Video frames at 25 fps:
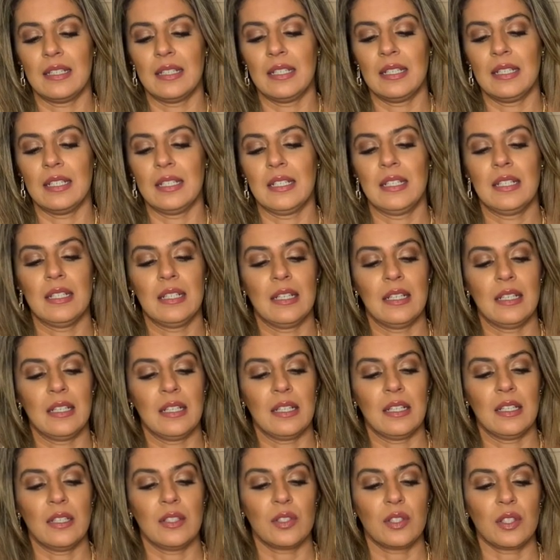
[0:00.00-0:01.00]

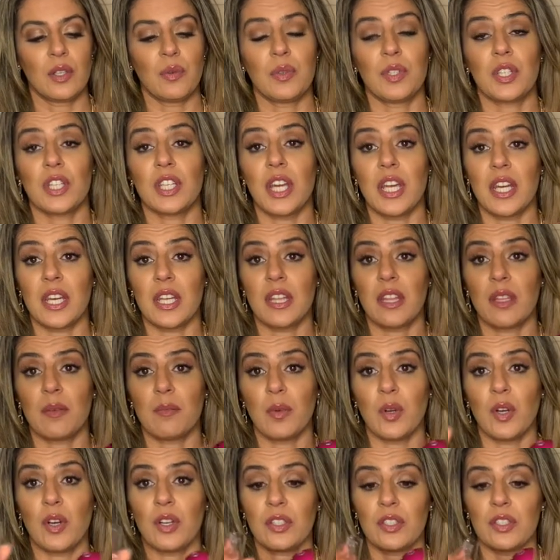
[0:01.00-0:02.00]
So when you get it in the
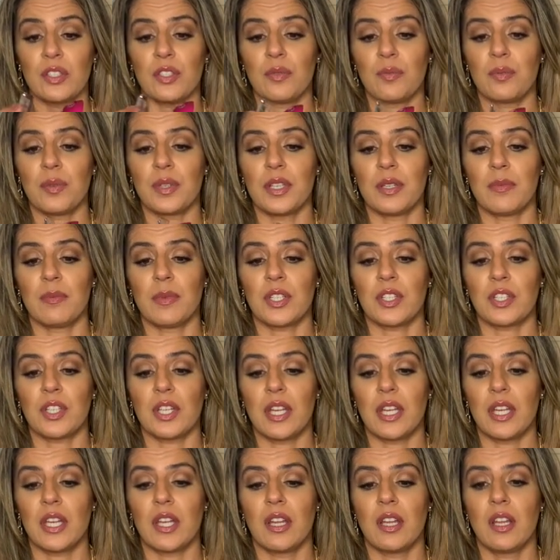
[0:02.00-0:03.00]
box, you pretty much
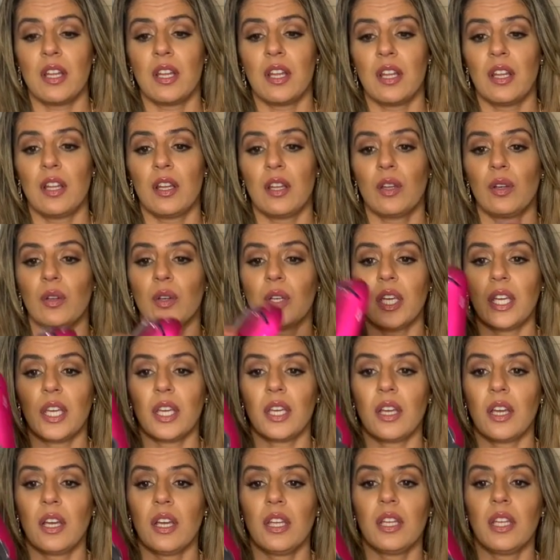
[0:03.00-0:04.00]
get it
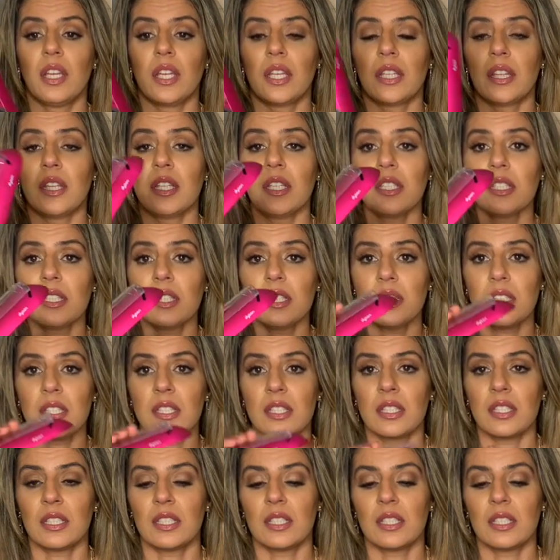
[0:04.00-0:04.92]
looking like this.